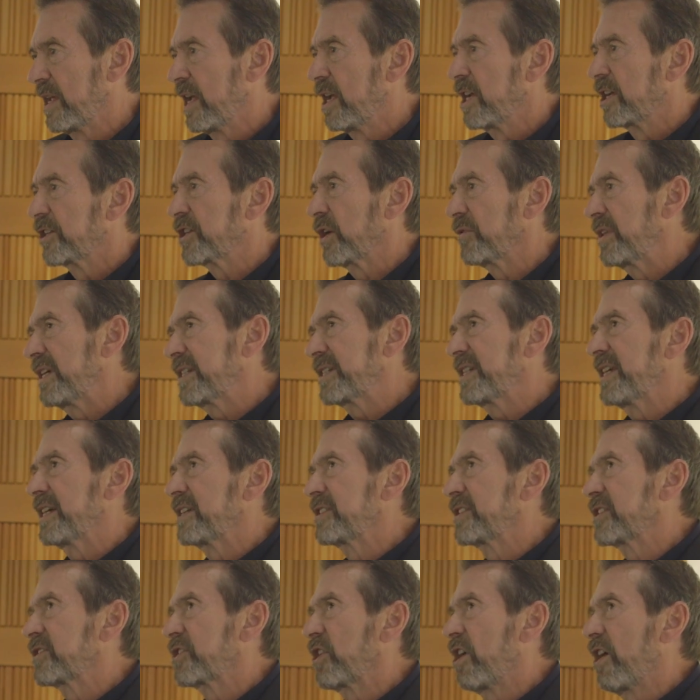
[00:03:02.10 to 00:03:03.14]
So these
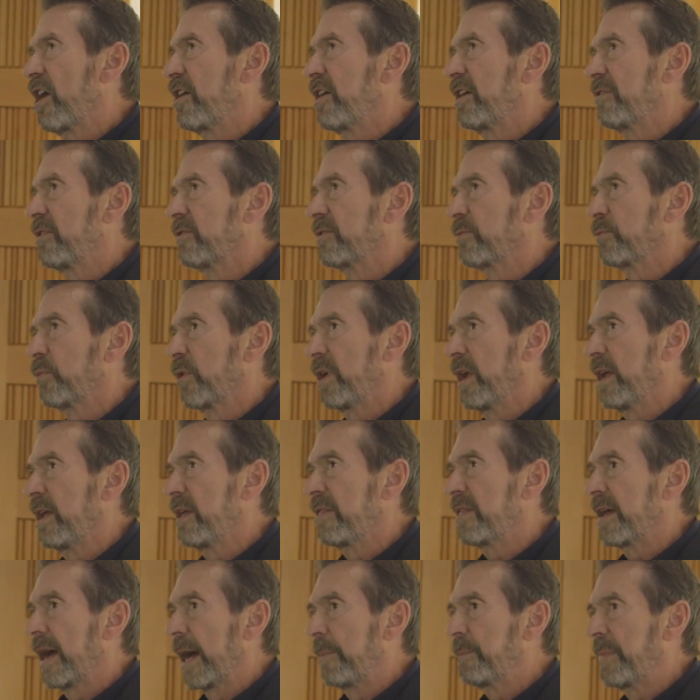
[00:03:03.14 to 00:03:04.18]
things started
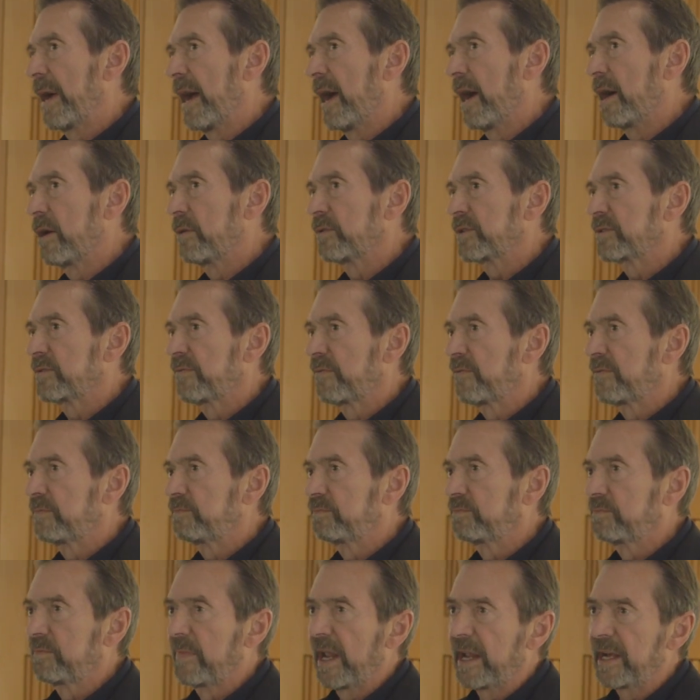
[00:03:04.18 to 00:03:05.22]
with about
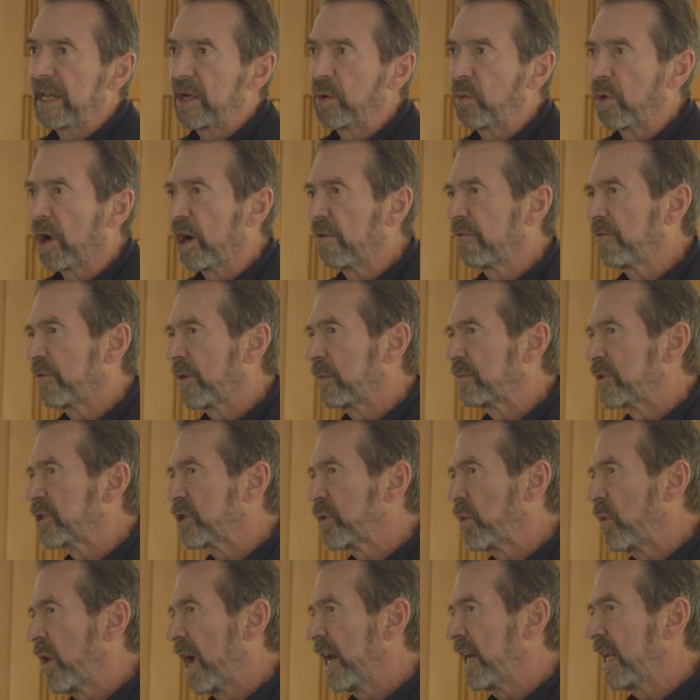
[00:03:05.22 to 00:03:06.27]
anywhere from
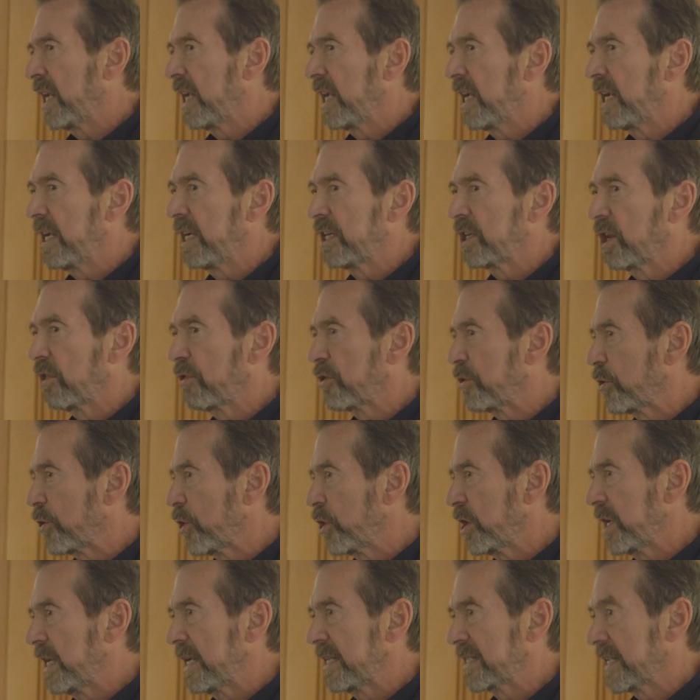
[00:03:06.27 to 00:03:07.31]
20,
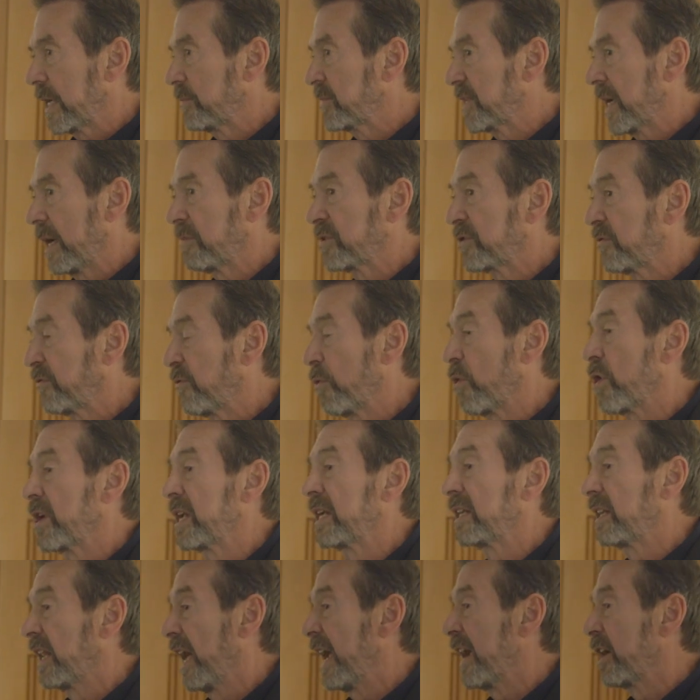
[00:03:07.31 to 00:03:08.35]
30, sometimes
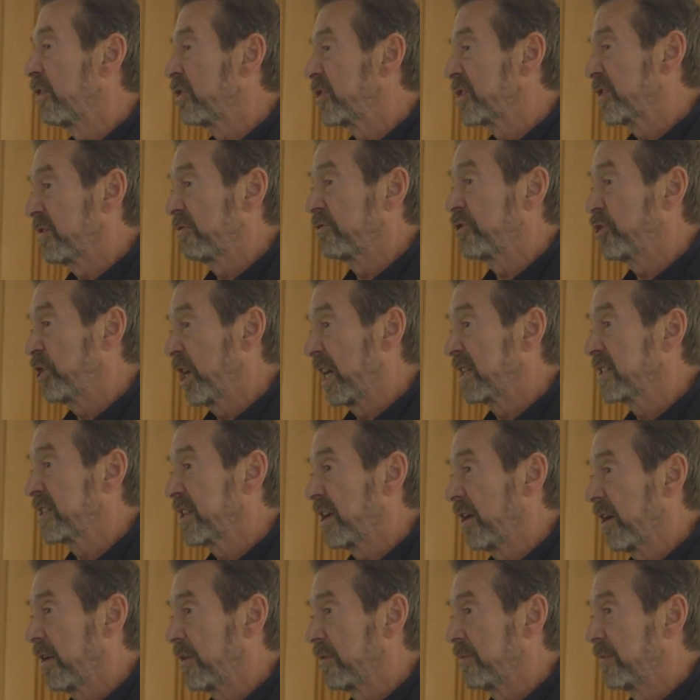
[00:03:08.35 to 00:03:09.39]
40 layers of
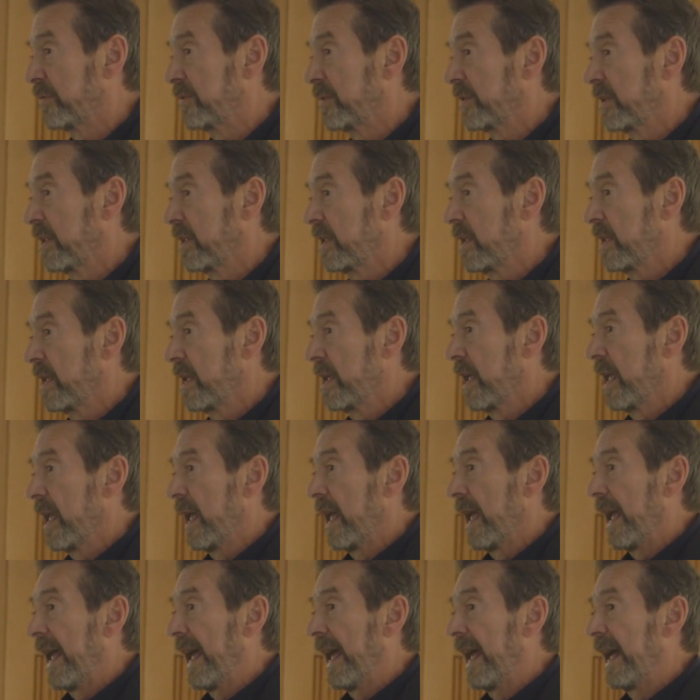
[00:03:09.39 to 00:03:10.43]
gesso.
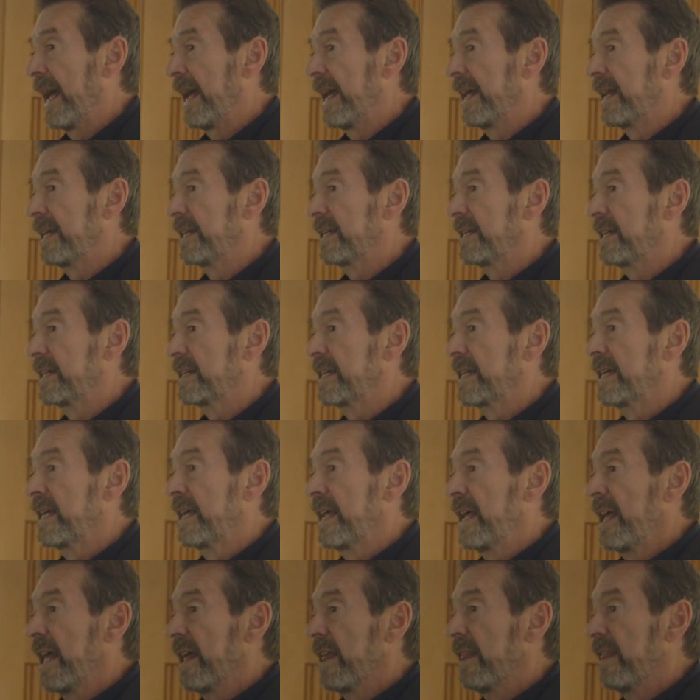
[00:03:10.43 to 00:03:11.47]
And
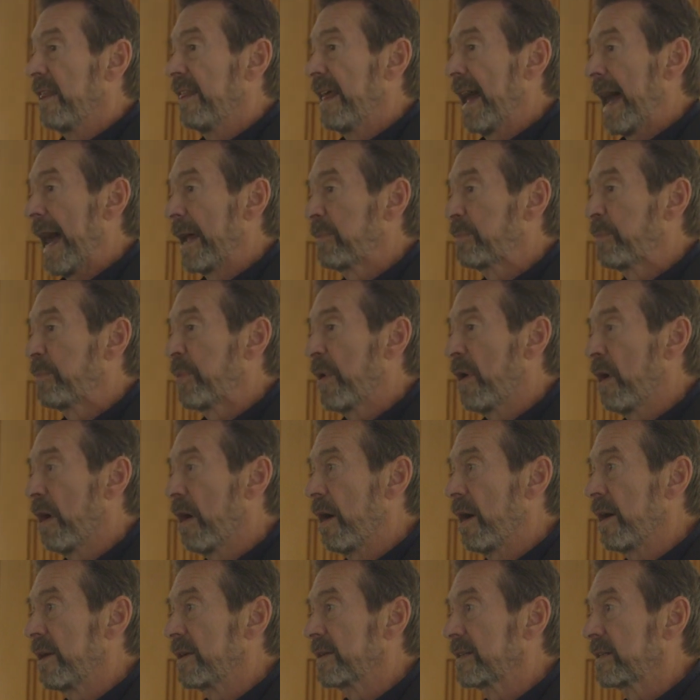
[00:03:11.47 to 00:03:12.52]
that
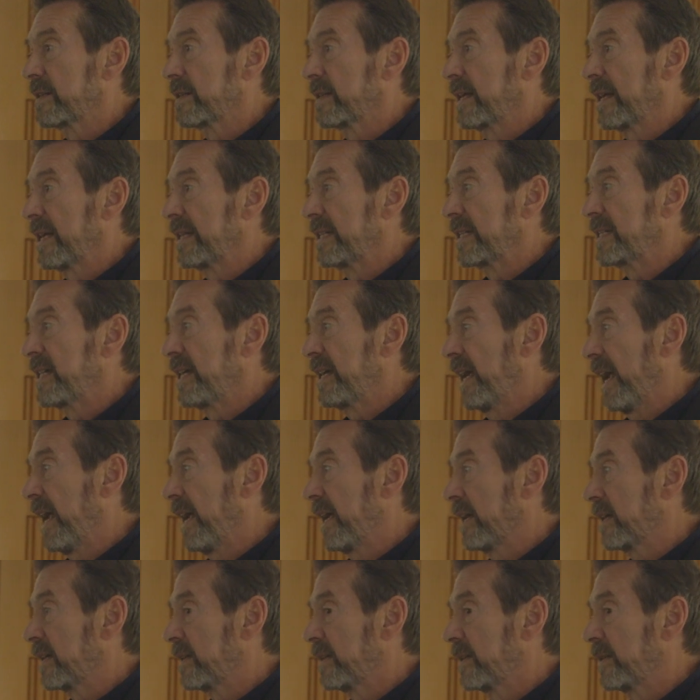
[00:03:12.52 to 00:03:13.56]
part can
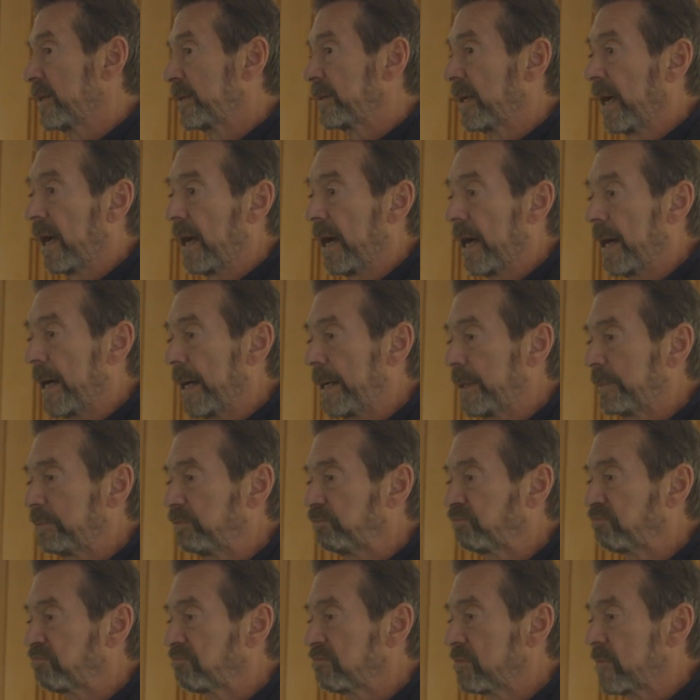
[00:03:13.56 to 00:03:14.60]
take
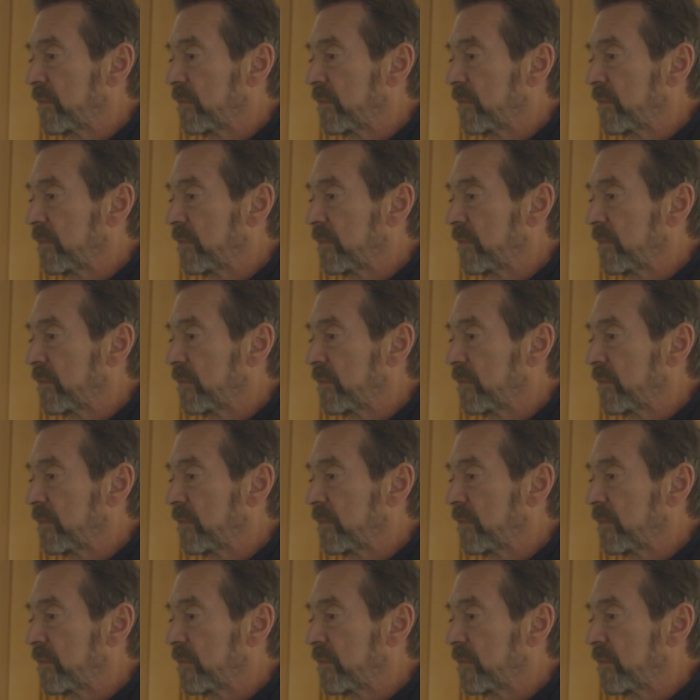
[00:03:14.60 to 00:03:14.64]
um,